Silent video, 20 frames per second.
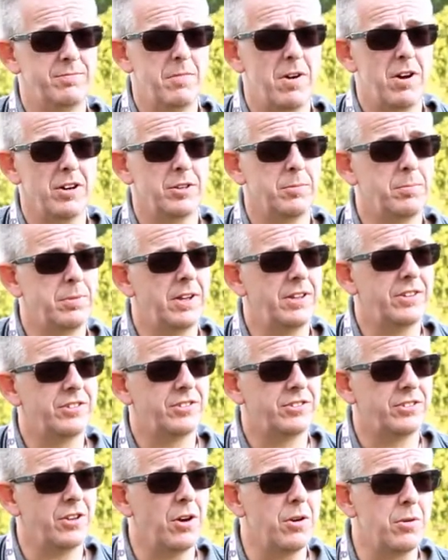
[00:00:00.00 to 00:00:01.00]
marketplace,
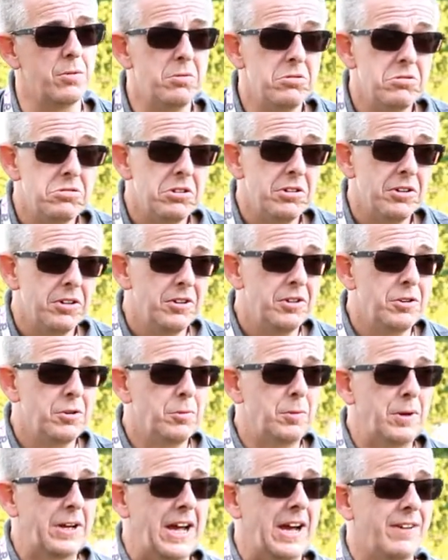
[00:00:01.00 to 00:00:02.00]
so
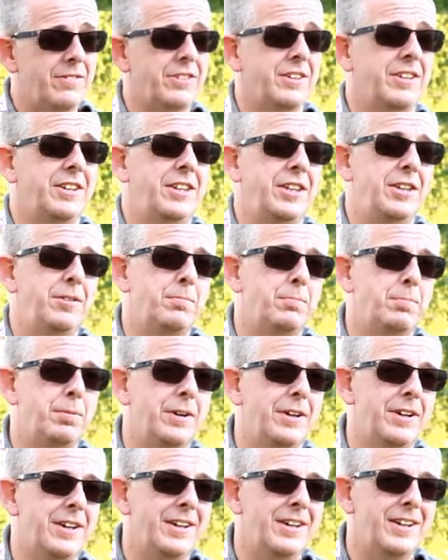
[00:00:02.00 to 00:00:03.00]
we have to keep
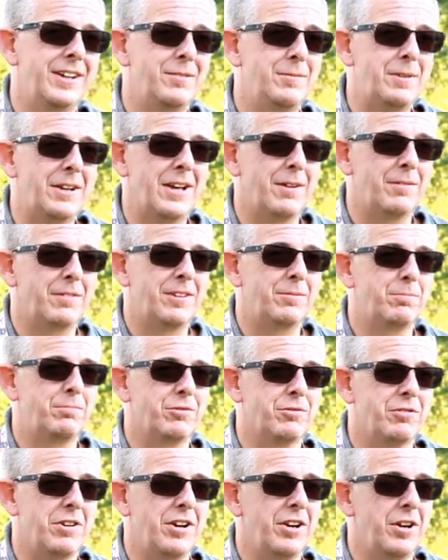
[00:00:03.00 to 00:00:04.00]

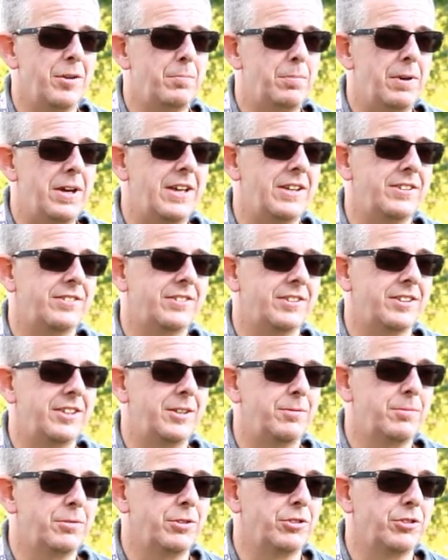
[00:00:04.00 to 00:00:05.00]
trying our best to
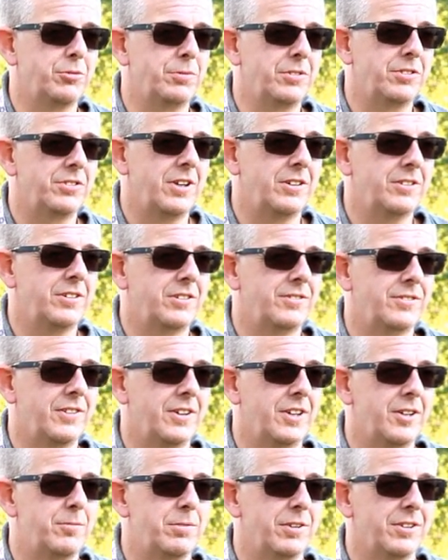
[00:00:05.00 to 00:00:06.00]
keep customers
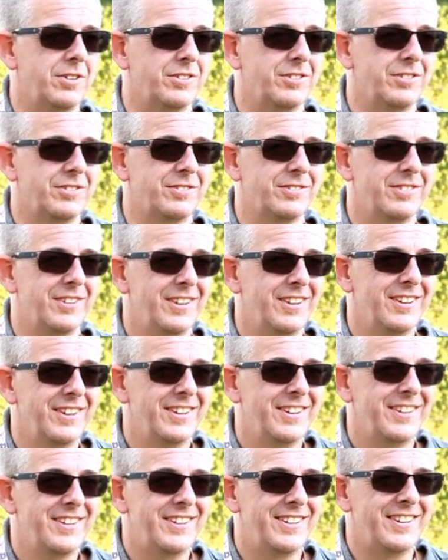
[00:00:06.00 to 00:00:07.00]
satisfied, because
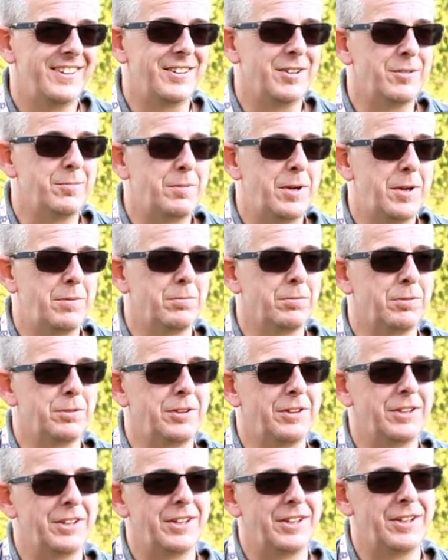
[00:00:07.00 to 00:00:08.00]

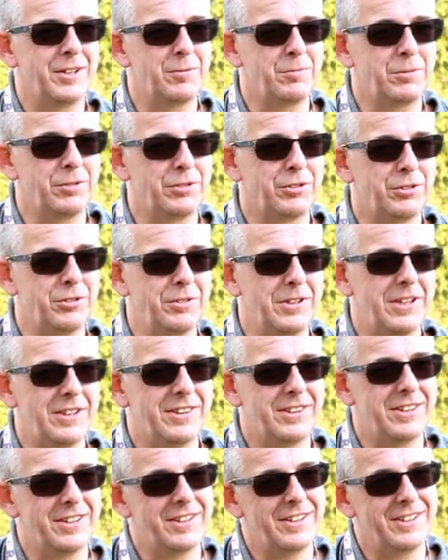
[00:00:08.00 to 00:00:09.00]
people will soon
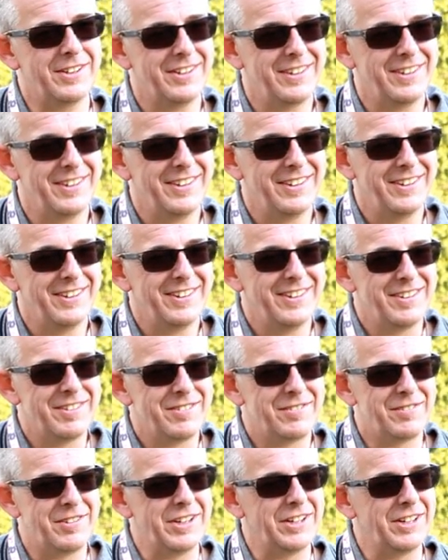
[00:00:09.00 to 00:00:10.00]
let the
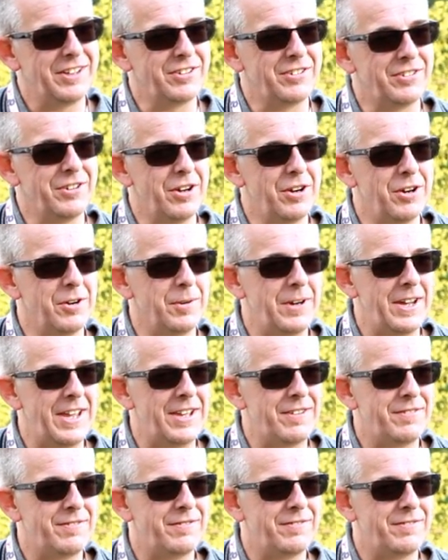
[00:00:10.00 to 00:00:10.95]
feelings know if